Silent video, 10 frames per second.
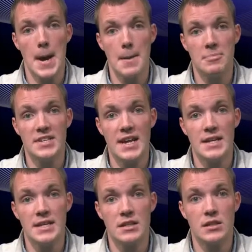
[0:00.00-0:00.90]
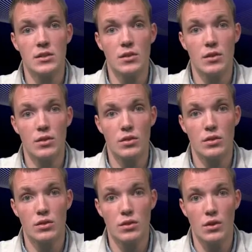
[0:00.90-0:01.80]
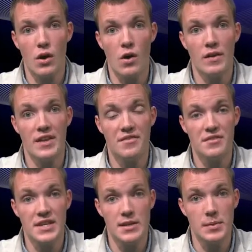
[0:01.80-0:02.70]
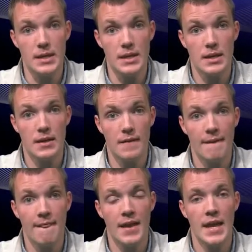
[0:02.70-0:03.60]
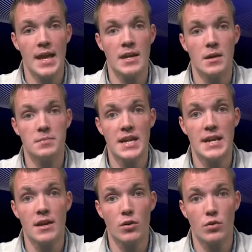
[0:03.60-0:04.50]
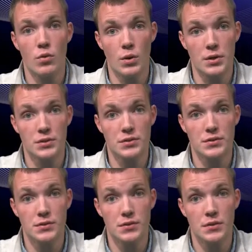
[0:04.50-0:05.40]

updating the law if need be, and updating our courts,